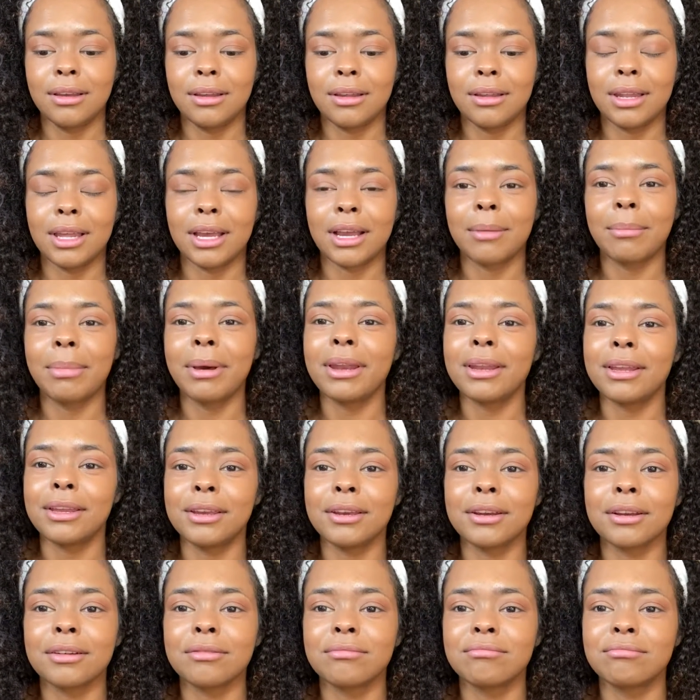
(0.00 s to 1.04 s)
like about a
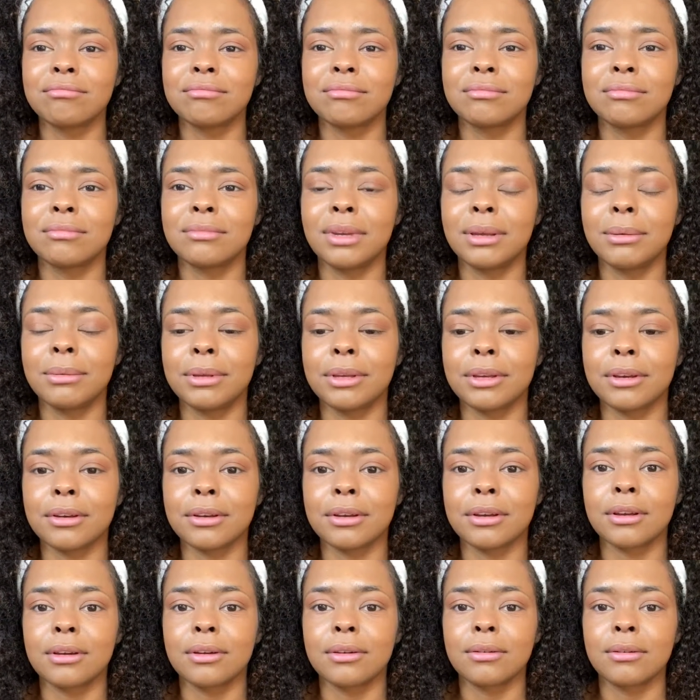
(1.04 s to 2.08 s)
year, maybe a year
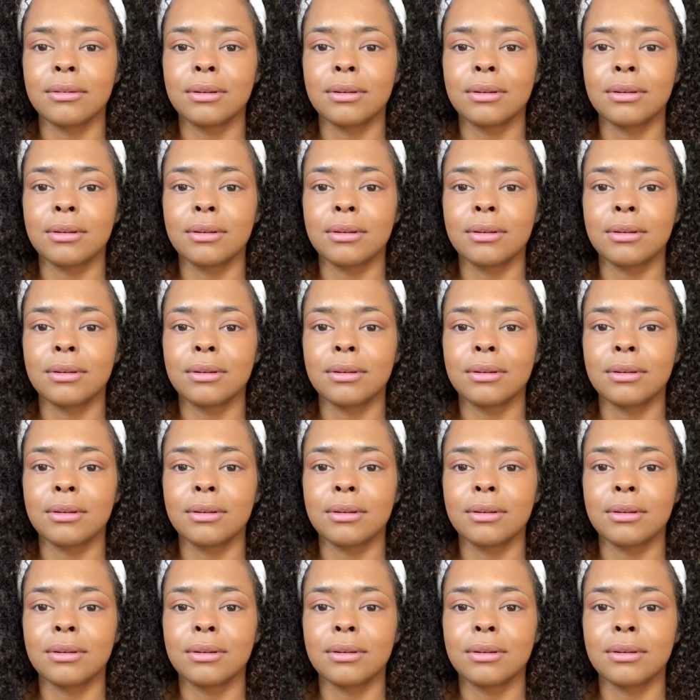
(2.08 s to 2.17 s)
ago,